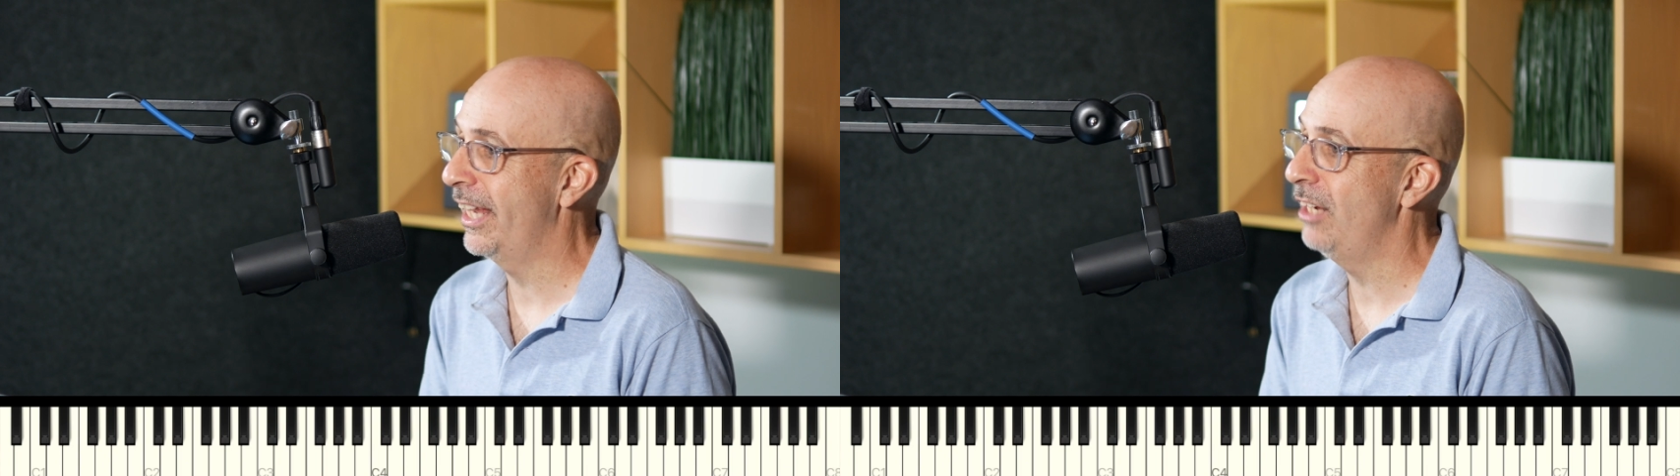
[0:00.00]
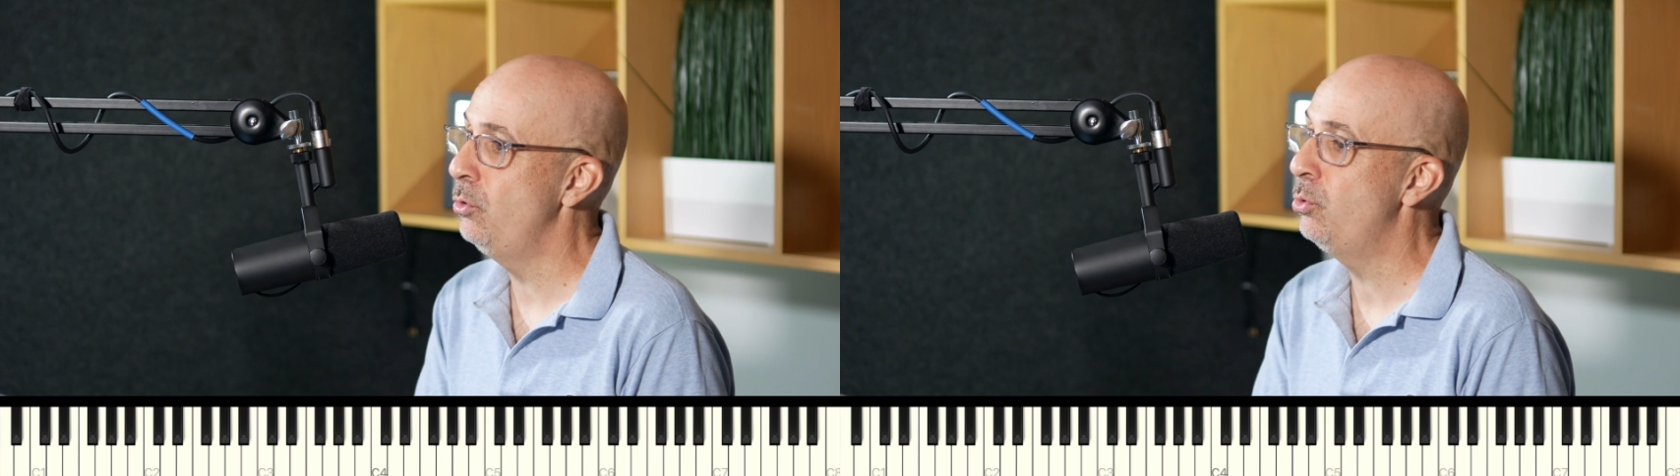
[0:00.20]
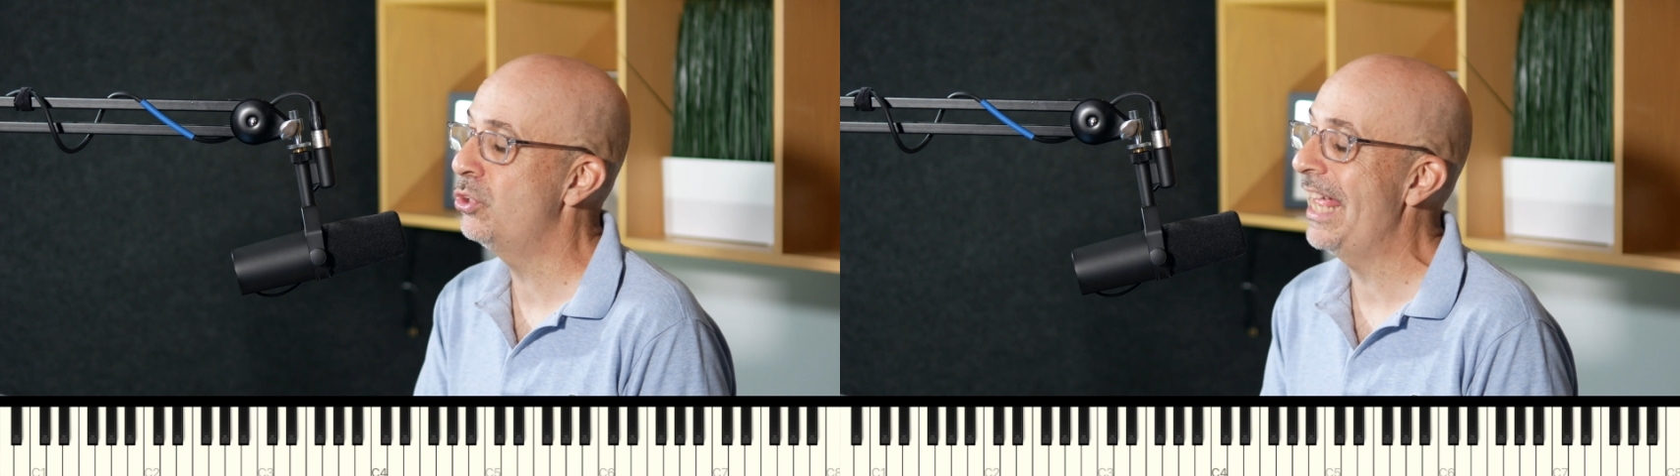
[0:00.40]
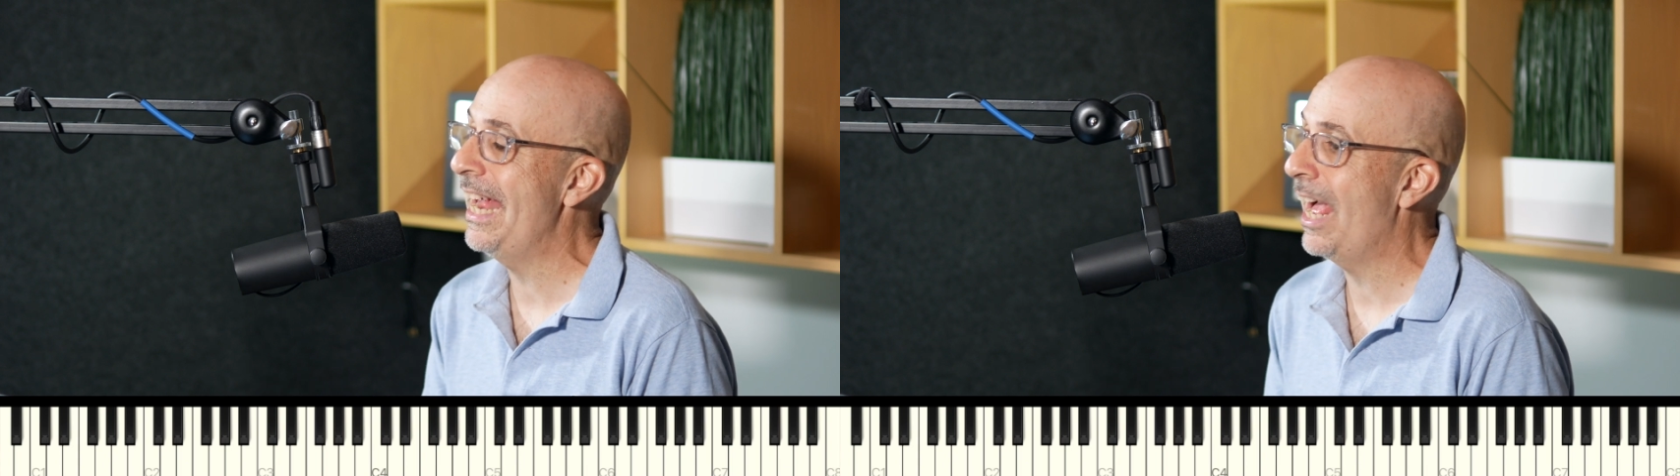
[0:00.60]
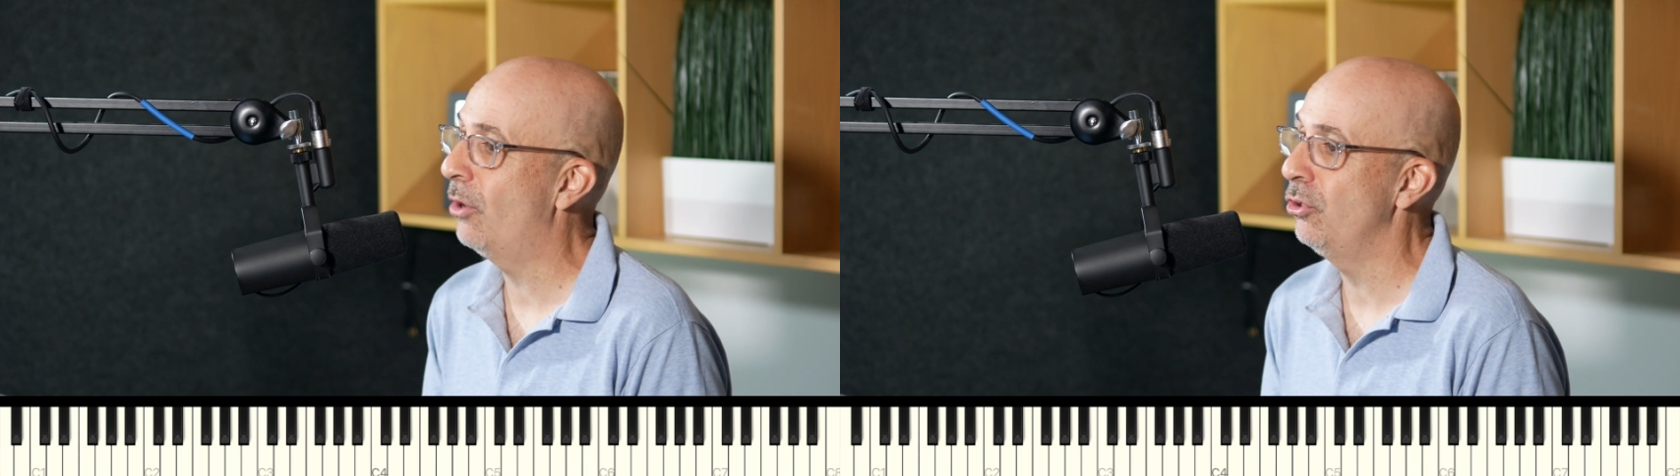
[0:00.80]
Like if you
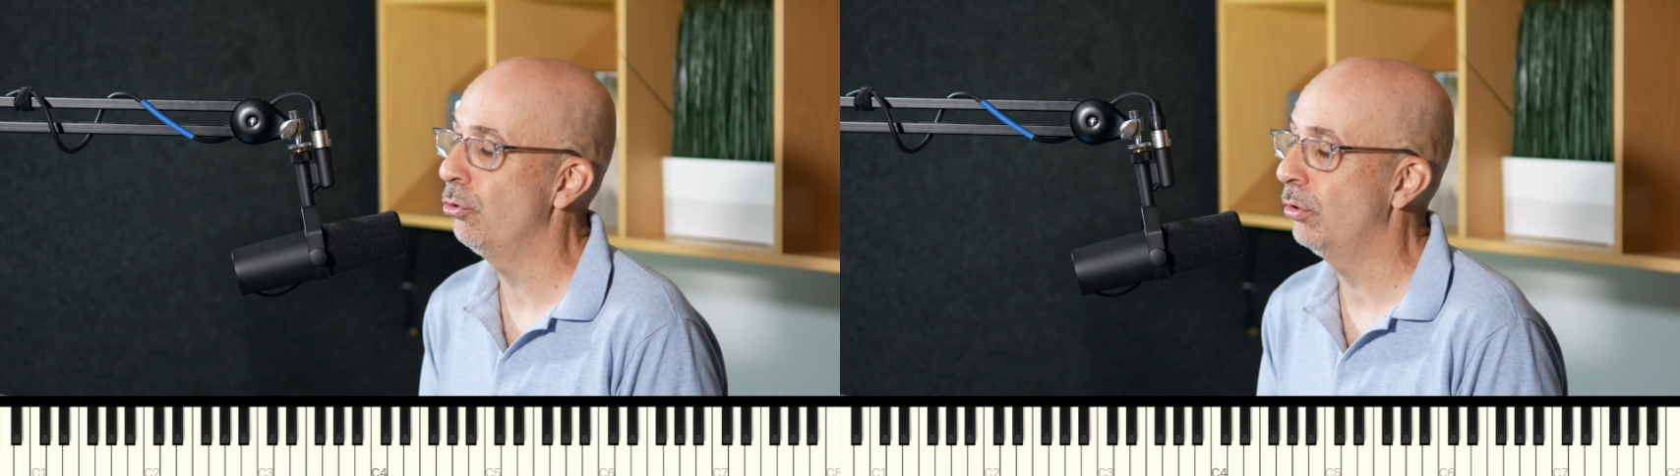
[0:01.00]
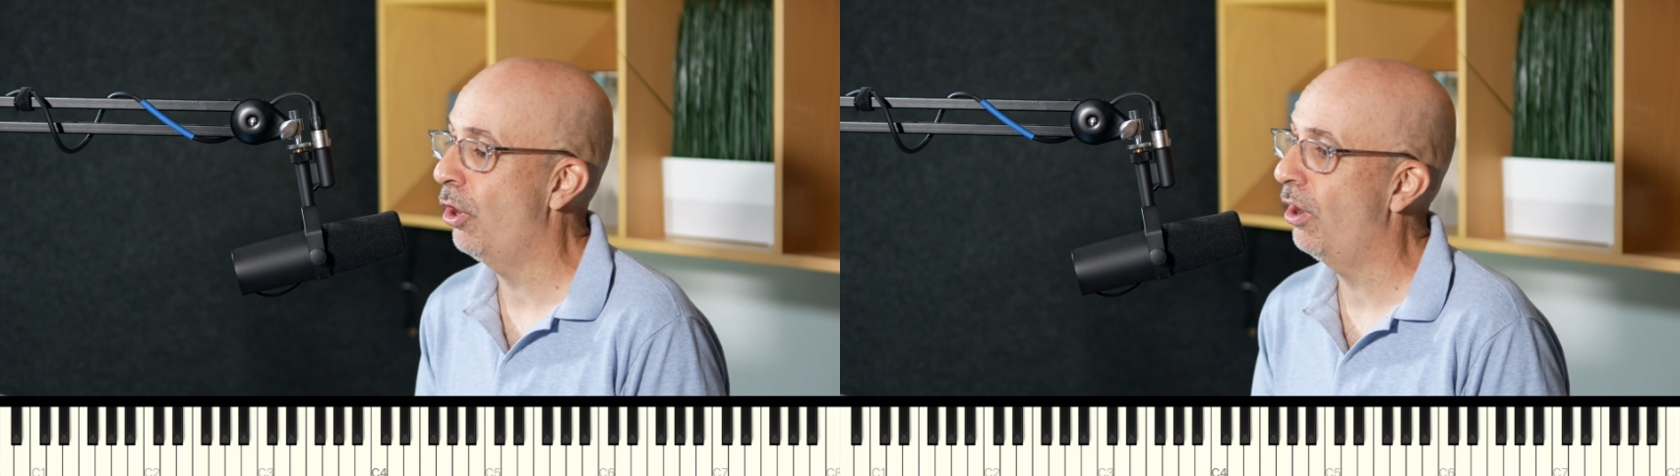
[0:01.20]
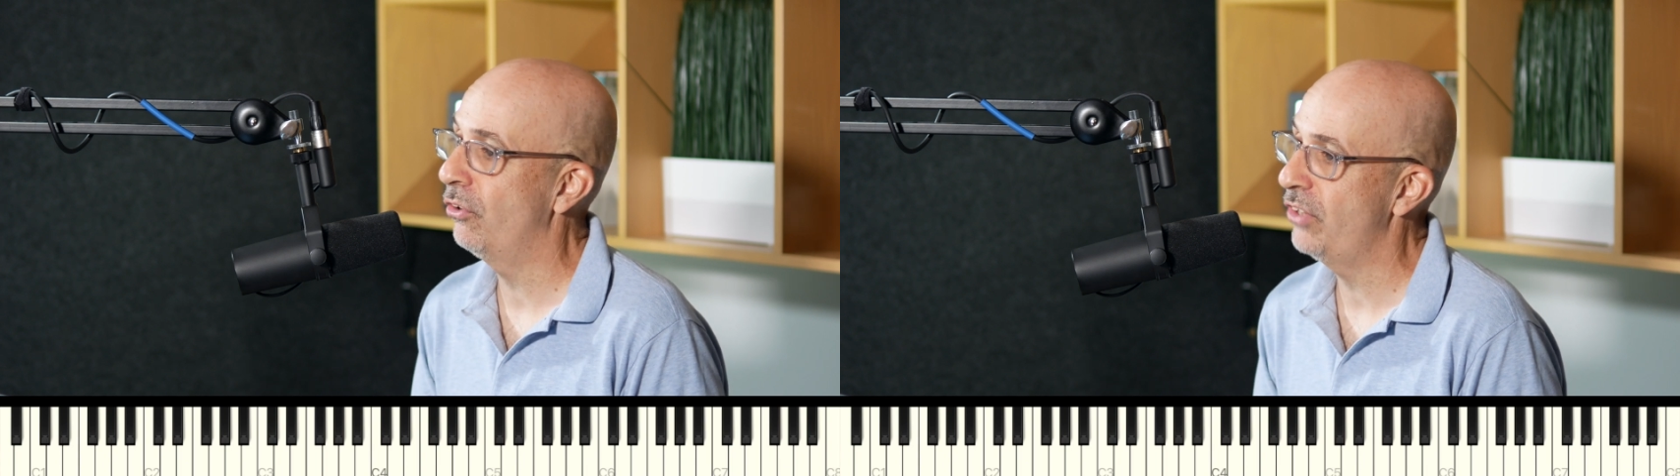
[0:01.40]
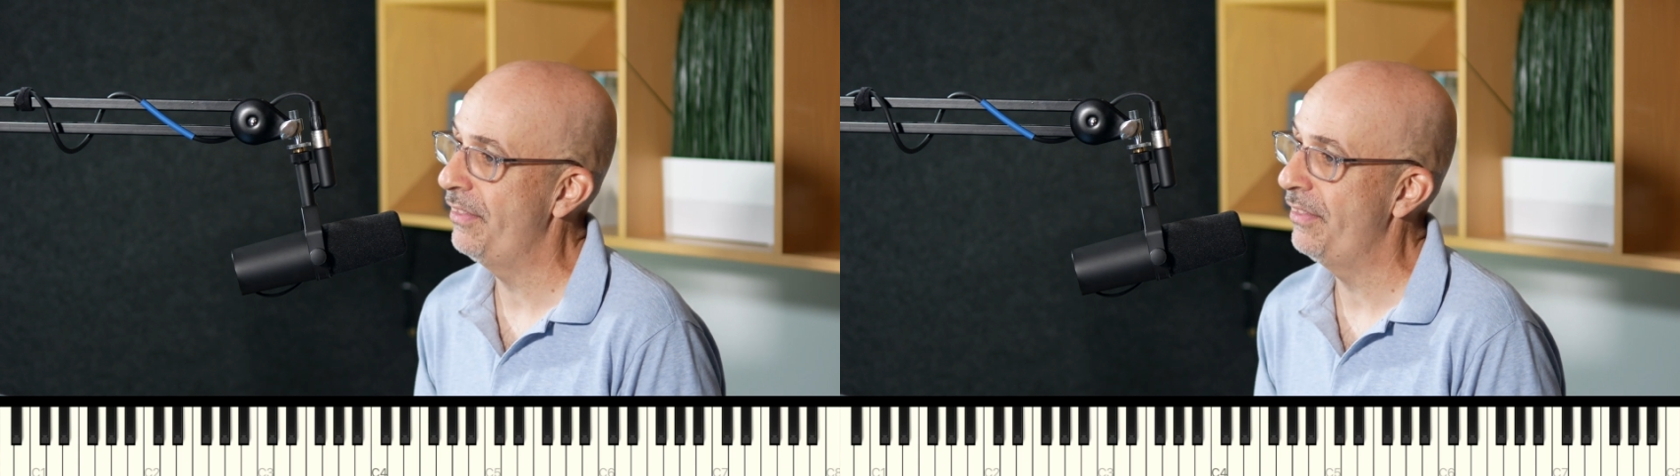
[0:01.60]
stay out and you're lost,